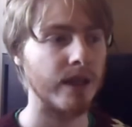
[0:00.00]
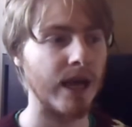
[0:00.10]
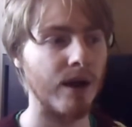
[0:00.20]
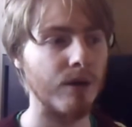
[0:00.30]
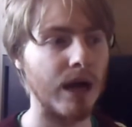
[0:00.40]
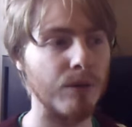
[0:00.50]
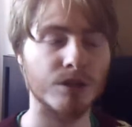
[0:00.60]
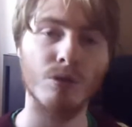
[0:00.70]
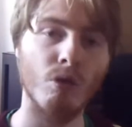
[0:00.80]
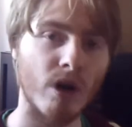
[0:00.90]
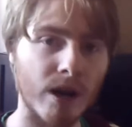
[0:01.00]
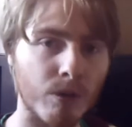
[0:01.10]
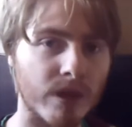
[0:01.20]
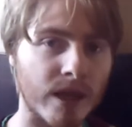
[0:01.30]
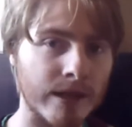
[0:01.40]
now, I was
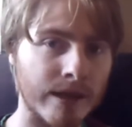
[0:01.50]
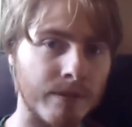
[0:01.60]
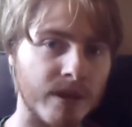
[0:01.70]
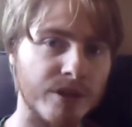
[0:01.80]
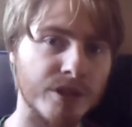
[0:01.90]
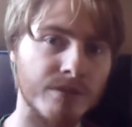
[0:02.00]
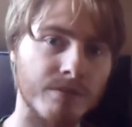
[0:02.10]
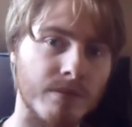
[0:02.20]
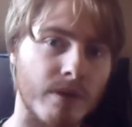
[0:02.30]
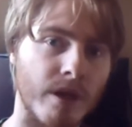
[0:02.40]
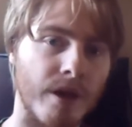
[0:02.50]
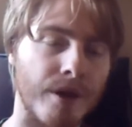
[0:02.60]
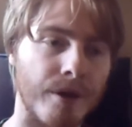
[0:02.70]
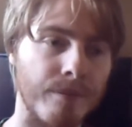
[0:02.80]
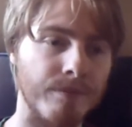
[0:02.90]
alright with hand animation.
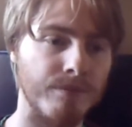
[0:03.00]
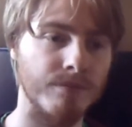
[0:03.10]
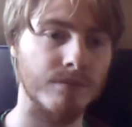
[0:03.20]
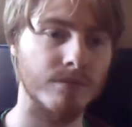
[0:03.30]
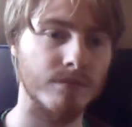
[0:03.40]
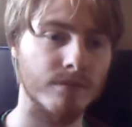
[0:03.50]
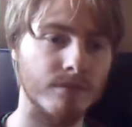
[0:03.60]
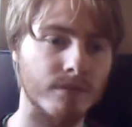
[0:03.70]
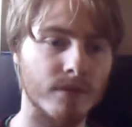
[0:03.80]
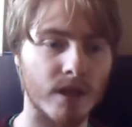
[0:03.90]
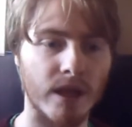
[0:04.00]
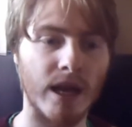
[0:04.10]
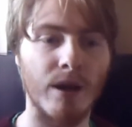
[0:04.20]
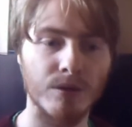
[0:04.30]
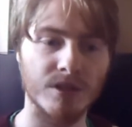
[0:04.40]
Um,
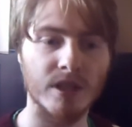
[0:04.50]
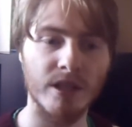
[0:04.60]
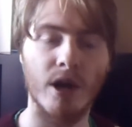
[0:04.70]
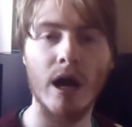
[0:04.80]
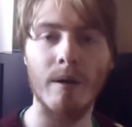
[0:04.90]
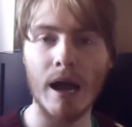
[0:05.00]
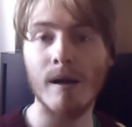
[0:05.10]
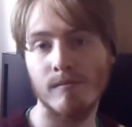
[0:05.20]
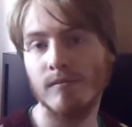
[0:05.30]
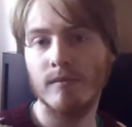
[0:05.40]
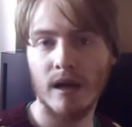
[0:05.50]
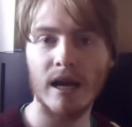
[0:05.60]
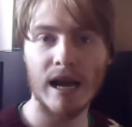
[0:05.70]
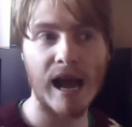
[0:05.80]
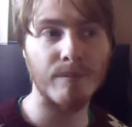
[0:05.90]
I was, you know, I, I'm,
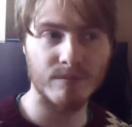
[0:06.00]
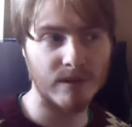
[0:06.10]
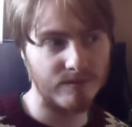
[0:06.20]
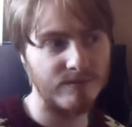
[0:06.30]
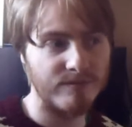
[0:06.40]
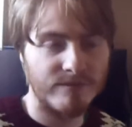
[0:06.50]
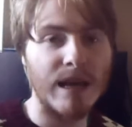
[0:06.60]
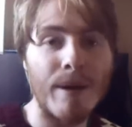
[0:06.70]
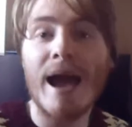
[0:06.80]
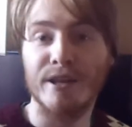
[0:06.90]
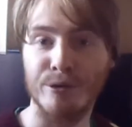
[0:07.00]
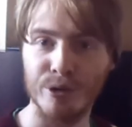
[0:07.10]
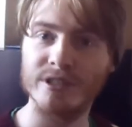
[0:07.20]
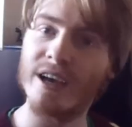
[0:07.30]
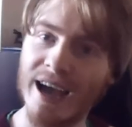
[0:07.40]
I'm, I'm
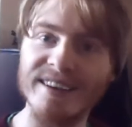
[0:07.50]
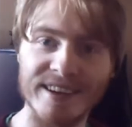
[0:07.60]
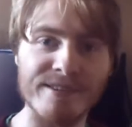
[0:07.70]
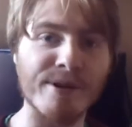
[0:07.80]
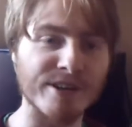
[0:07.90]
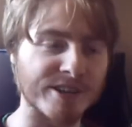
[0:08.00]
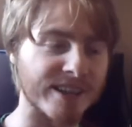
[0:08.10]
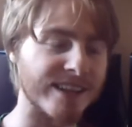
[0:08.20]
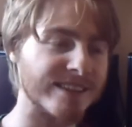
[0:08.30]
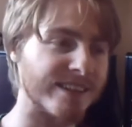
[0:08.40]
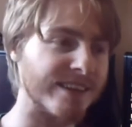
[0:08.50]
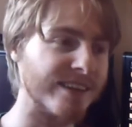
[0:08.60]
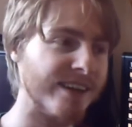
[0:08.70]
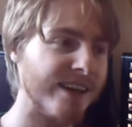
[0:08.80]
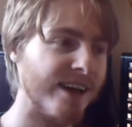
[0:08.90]
adequate at hand animation, let's say.
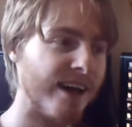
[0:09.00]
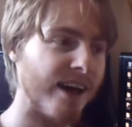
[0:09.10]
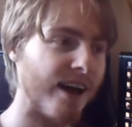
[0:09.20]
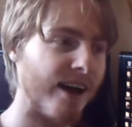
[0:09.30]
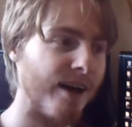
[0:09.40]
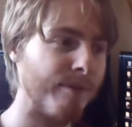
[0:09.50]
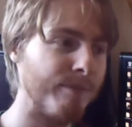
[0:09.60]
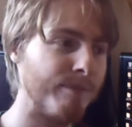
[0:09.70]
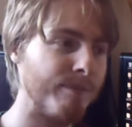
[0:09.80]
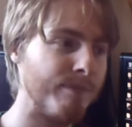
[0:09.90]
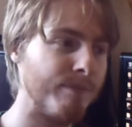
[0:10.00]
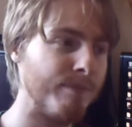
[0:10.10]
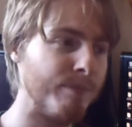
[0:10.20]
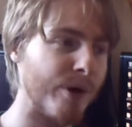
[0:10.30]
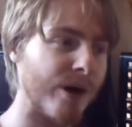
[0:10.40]
Uh,
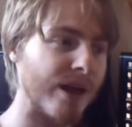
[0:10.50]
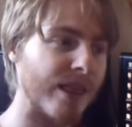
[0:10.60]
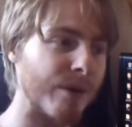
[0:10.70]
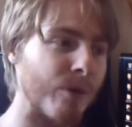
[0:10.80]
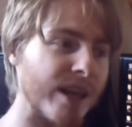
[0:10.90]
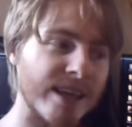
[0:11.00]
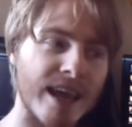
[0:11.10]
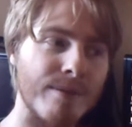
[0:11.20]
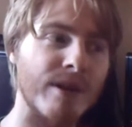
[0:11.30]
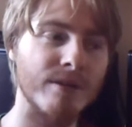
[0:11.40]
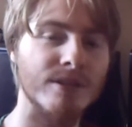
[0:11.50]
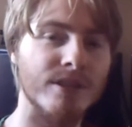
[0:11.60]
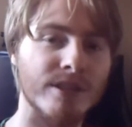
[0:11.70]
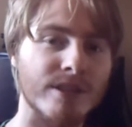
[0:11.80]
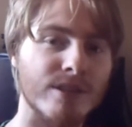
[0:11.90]
but when it came round
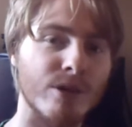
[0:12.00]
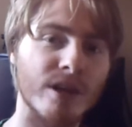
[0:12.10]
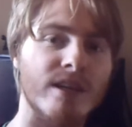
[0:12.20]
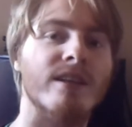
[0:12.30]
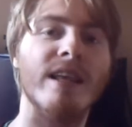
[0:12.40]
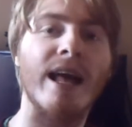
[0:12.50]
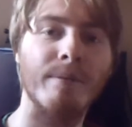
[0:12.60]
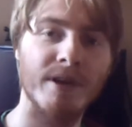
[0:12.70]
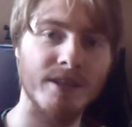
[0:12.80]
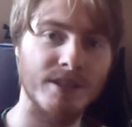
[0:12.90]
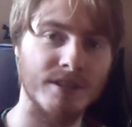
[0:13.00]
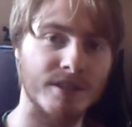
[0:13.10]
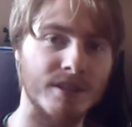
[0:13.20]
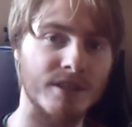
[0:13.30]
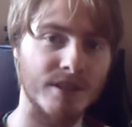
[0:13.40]
to looking at the
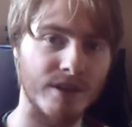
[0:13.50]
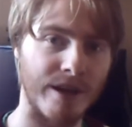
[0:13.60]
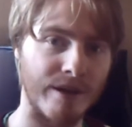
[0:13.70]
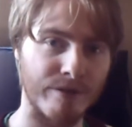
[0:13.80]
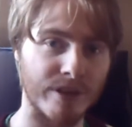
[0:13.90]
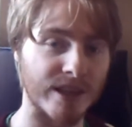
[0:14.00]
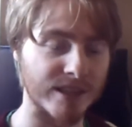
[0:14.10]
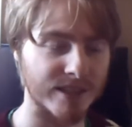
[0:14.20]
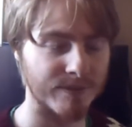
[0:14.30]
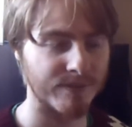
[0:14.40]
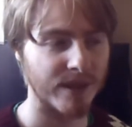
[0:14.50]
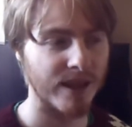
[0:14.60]
animations uh, for this,